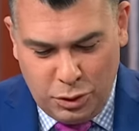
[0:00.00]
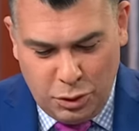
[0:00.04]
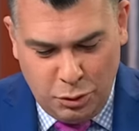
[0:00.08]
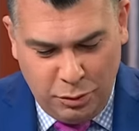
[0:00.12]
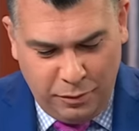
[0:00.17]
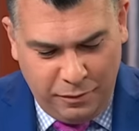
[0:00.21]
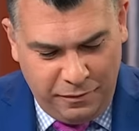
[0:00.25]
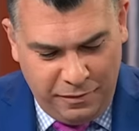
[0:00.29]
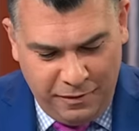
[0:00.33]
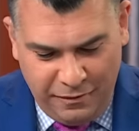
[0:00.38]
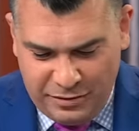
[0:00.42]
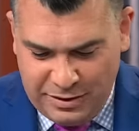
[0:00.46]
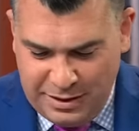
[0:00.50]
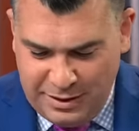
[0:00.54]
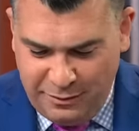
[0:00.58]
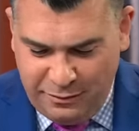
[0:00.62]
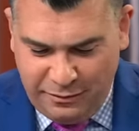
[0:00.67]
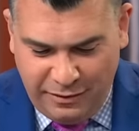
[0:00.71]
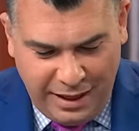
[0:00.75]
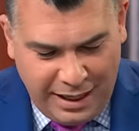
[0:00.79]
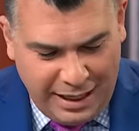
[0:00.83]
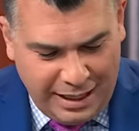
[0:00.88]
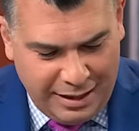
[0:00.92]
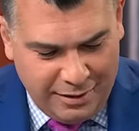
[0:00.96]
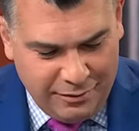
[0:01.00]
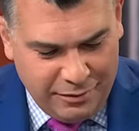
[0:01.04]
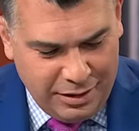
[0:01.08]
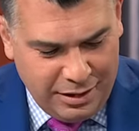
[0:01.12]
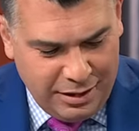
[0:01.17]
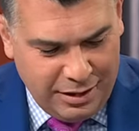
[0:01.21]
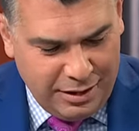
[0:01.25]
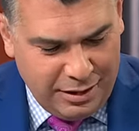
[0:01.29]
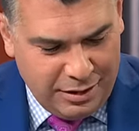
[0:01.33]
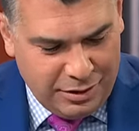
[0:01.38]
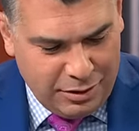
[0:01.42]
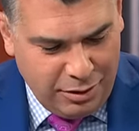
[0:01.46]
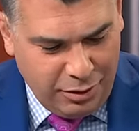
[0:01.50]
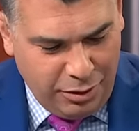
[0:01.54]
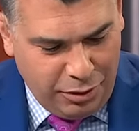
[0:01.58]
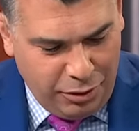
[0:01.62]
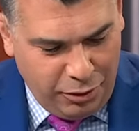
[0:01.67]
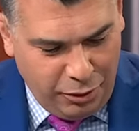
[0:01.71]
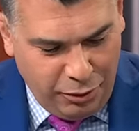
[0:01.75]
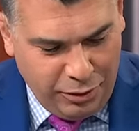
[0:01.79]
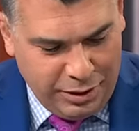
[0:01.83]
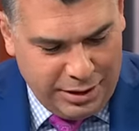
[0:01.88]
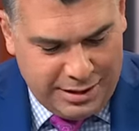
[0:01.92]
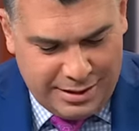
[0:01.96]
Duke 55 to
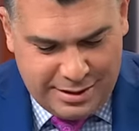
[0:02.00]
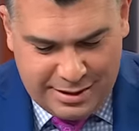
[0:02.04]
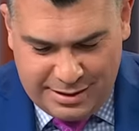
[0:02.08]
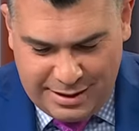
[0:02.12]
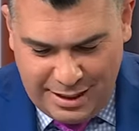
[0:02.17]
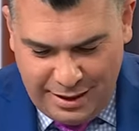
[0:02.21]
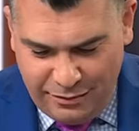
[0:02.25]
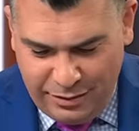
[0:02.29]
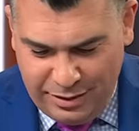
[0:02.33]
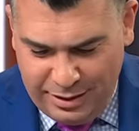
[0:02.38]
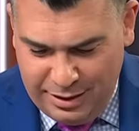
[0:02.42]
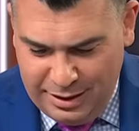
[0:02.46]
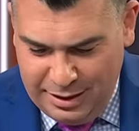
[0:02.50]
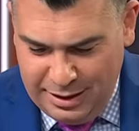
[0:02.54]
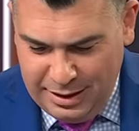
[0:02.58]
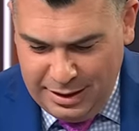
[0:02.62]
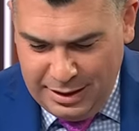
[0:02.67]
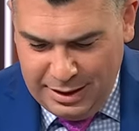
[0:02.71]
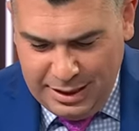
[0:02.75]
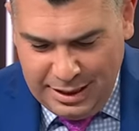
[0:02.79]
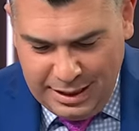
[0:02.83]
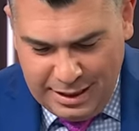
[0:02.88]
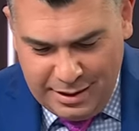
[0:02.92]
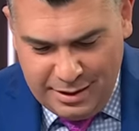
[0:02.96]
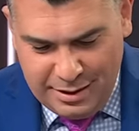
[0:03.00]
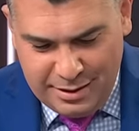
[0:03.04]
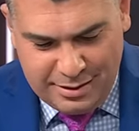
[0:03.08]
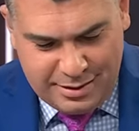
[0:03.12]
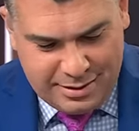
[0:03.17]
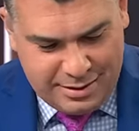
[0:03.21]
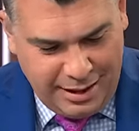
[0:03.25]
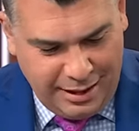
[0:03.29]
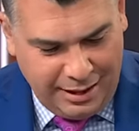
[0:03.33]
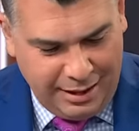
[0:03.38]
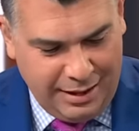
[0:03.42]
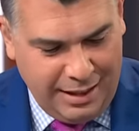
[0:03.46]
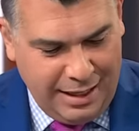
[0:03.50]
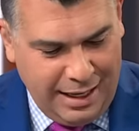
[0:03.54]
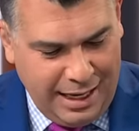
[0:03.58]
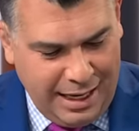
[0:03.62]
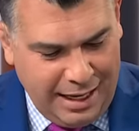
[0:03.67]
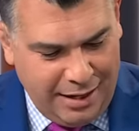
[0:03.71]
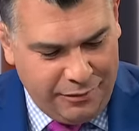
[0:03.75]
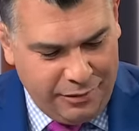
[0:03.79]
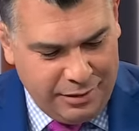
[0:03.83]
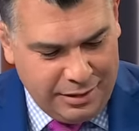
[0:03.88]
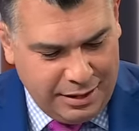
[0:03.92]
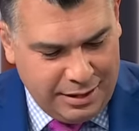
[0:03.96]
37 in the second
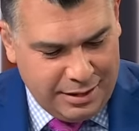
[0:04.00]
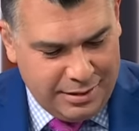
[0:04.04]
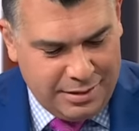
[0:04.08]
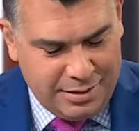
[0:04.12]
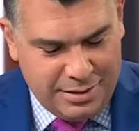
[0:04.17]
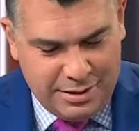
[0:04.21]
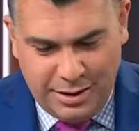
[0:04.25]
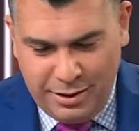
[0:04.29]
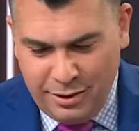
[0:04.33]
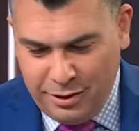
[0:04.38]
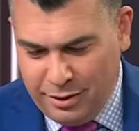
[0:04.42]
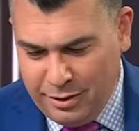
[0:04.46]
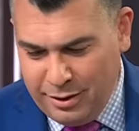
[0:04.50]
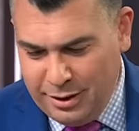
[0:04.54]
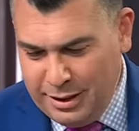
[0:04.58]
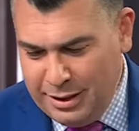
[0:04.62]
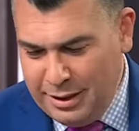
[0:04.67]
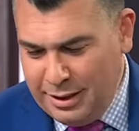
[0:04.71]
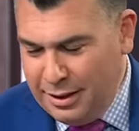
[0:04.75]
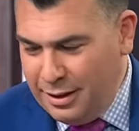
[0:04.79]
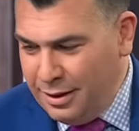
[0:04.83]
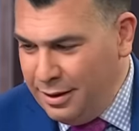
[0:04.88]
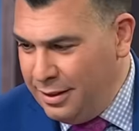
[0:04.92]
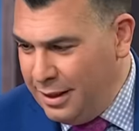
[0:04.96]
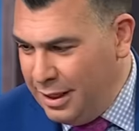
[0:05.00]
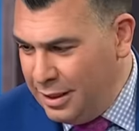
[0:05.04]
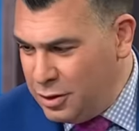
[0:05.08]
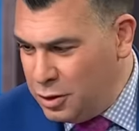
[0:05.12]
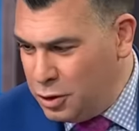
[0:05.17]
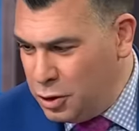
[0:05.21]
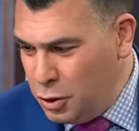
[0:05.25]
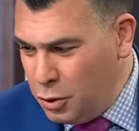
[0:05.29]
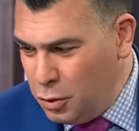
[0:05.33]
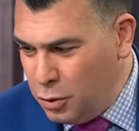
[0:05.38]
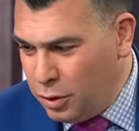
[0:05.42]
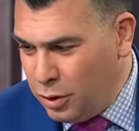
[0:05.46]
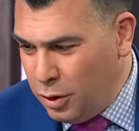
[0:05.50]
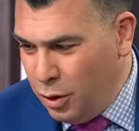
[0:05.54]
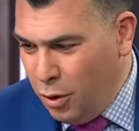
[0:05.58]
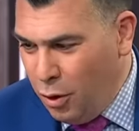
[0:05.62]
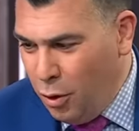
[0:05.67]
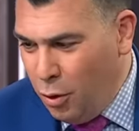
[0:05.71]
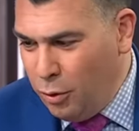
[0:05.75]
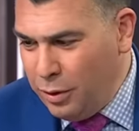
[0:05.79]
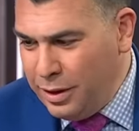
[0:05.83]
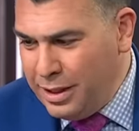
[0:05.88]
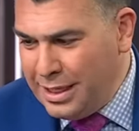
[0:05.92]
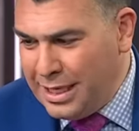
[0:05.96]
half. And consider that Duke only